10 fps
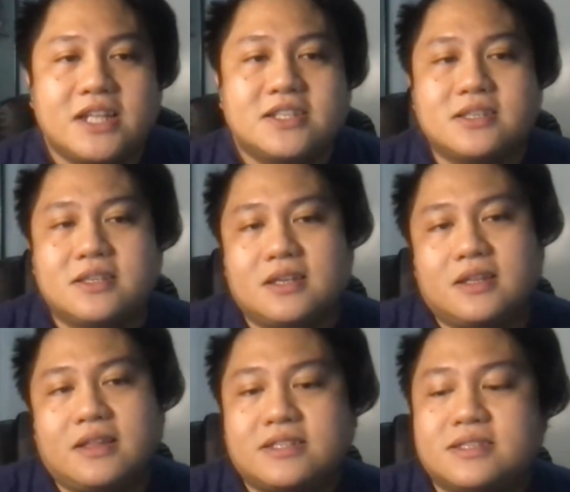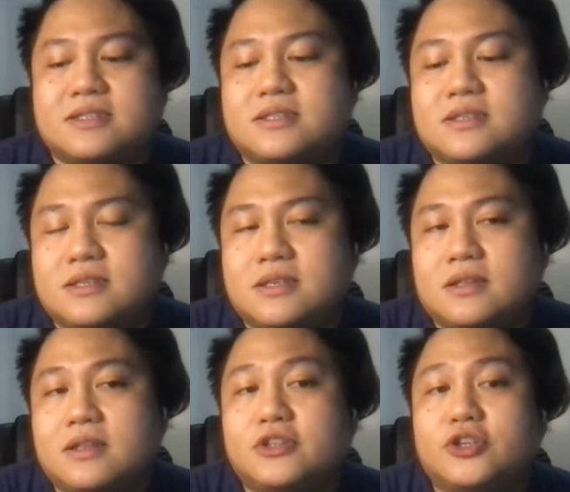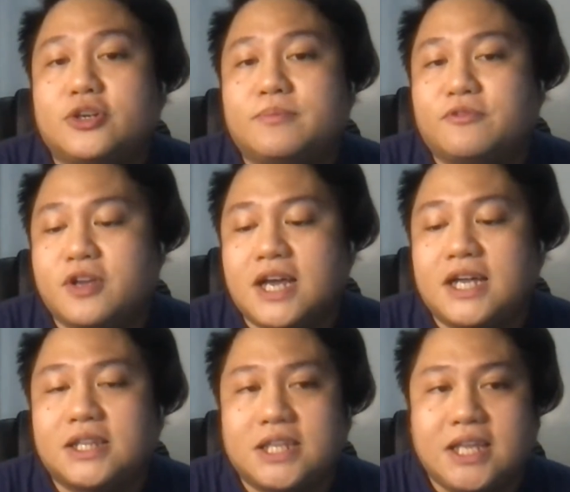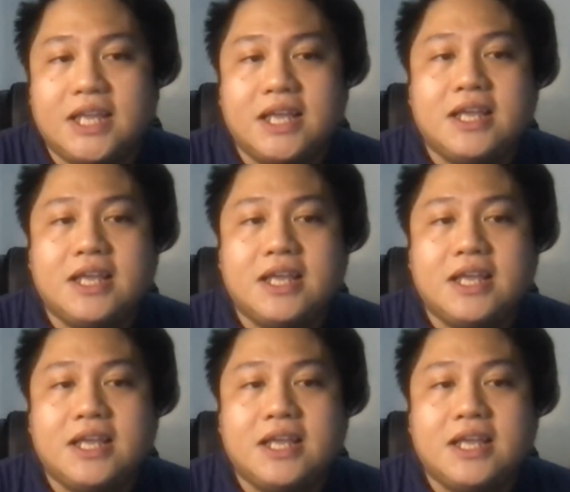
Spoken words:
So that's the term for that.